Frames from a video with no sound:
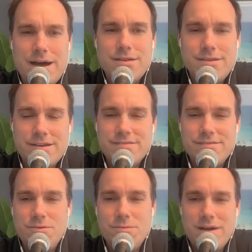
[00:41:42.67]
politics
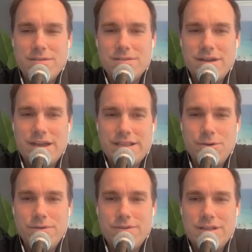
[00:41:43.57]
too well at
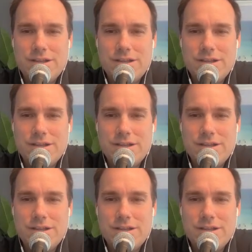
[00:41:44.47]
Louisville.